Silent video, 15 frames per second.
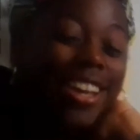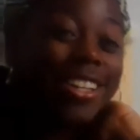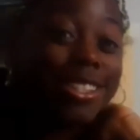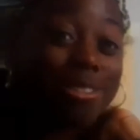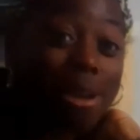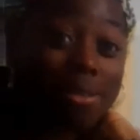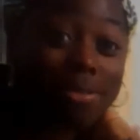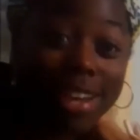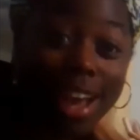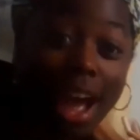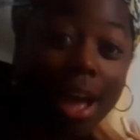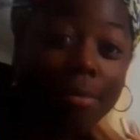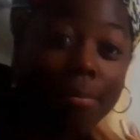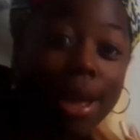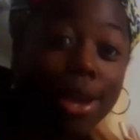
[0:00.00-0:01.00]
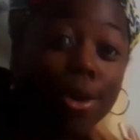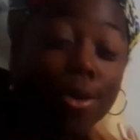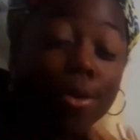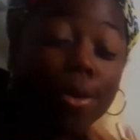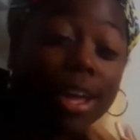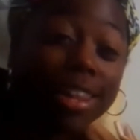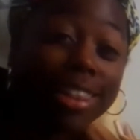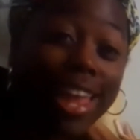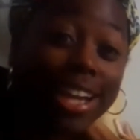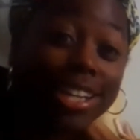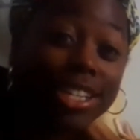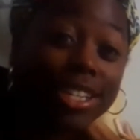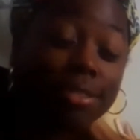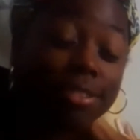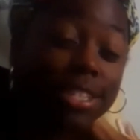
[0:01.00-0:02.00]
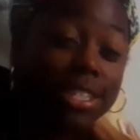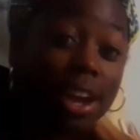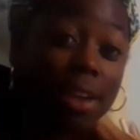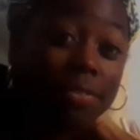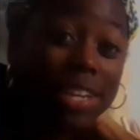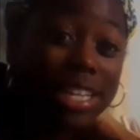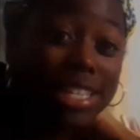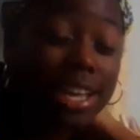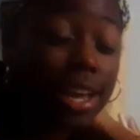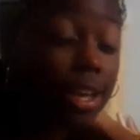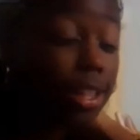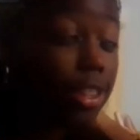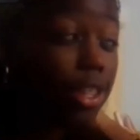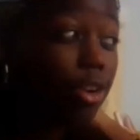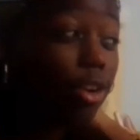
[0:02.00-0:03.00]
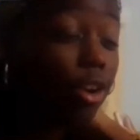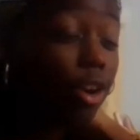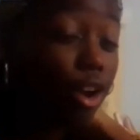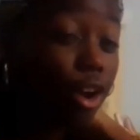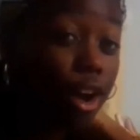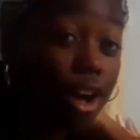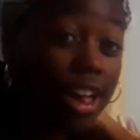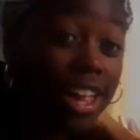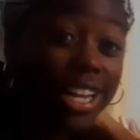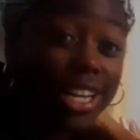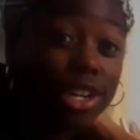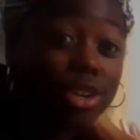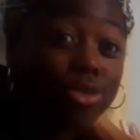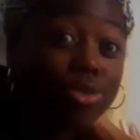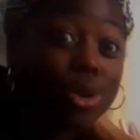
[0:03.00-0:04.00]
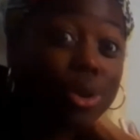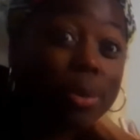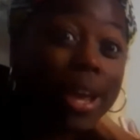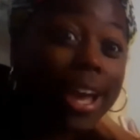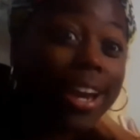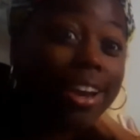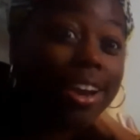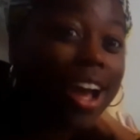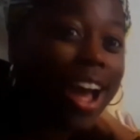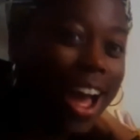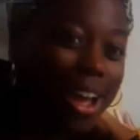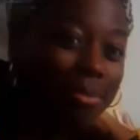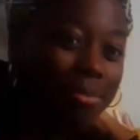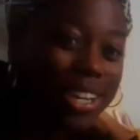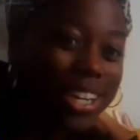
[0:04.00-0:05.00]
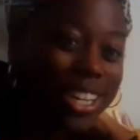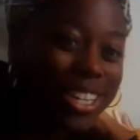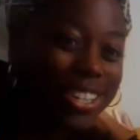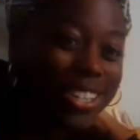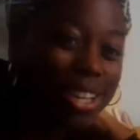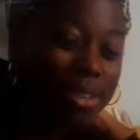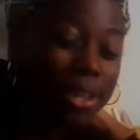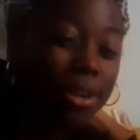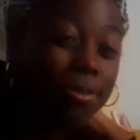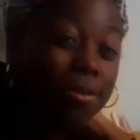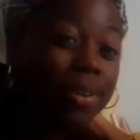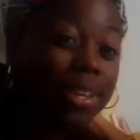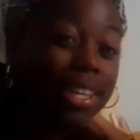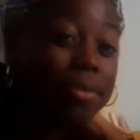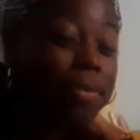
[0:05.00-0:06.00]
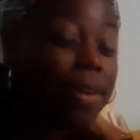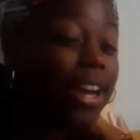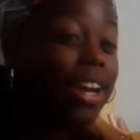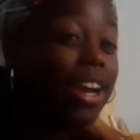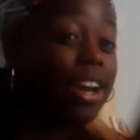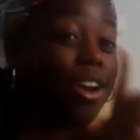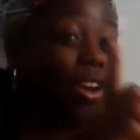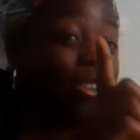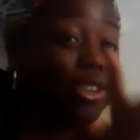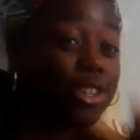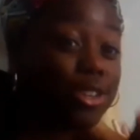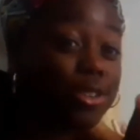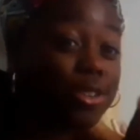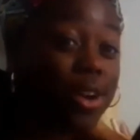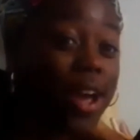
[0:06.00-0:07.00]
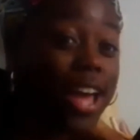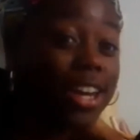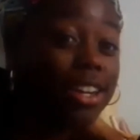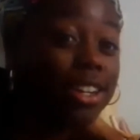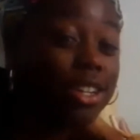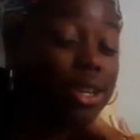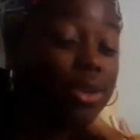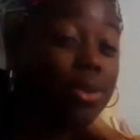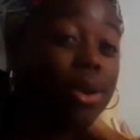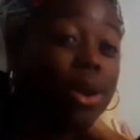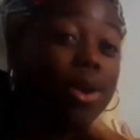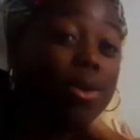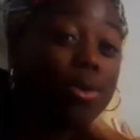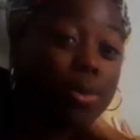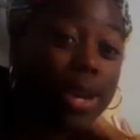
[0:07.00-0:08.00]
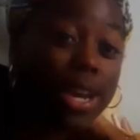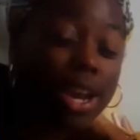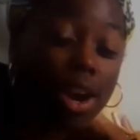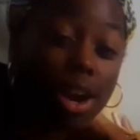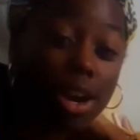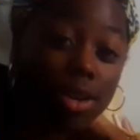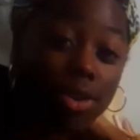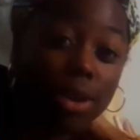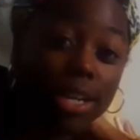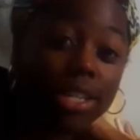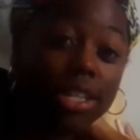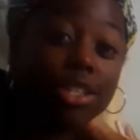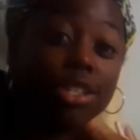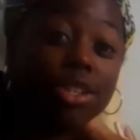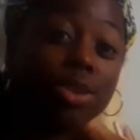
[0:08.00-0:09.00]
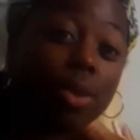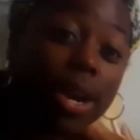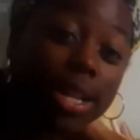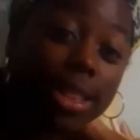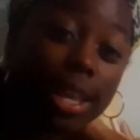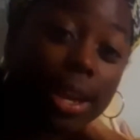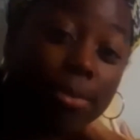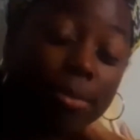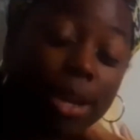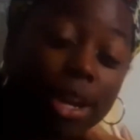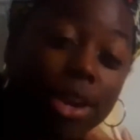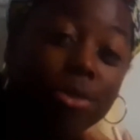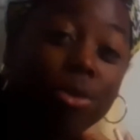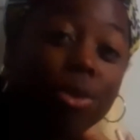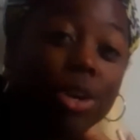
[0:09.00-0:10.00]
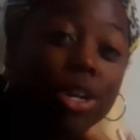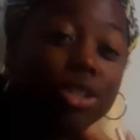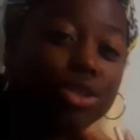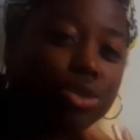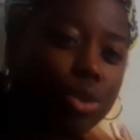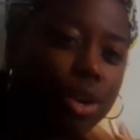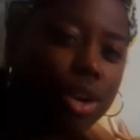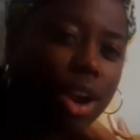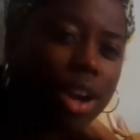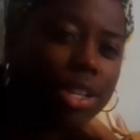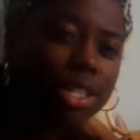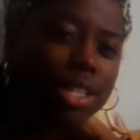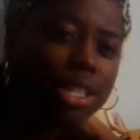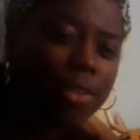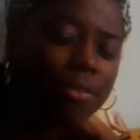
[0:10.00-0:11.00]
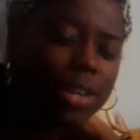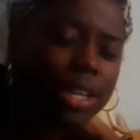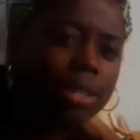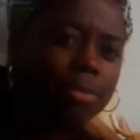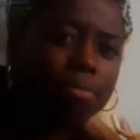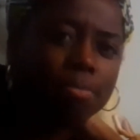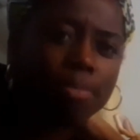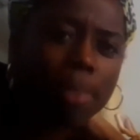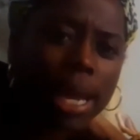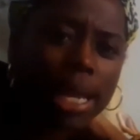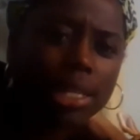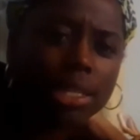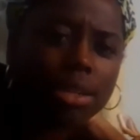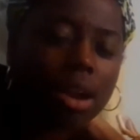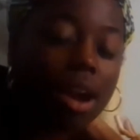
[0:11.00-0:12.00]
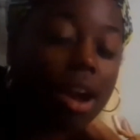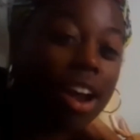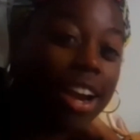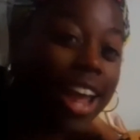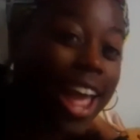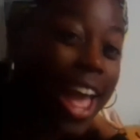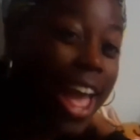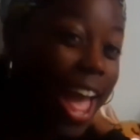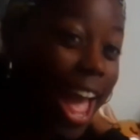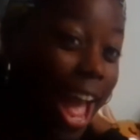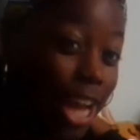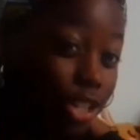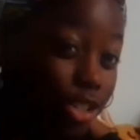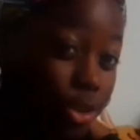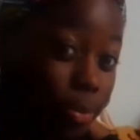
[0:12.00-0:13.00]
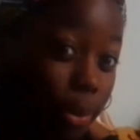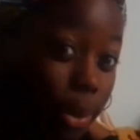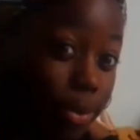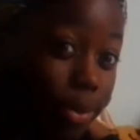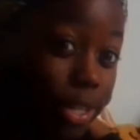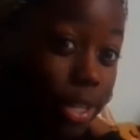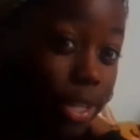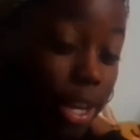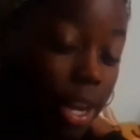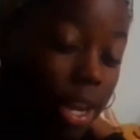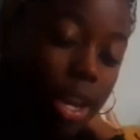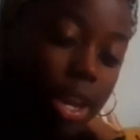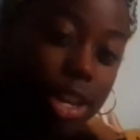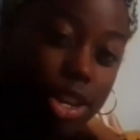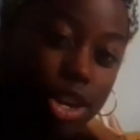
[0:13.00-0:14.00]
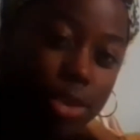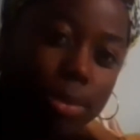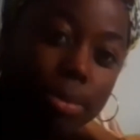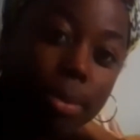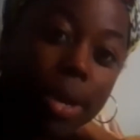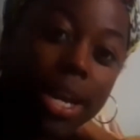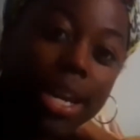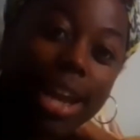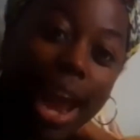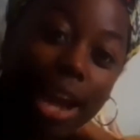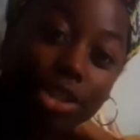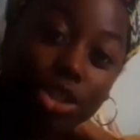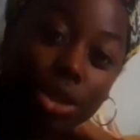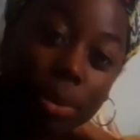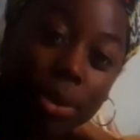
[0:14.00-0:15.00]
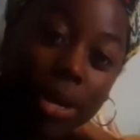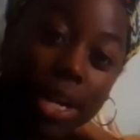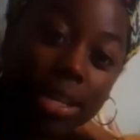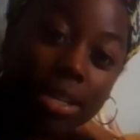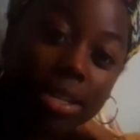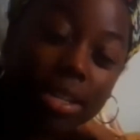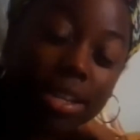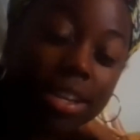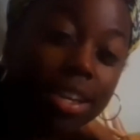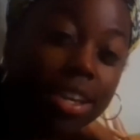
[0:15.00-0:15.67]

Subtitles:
So I've got my collection of stuffies. They're all in a group, and I'm going to do something really fun, and I know you know how to do. We are going to sort them. We're going to sort our stuffies based on attributes. Do you remember what an attribute is?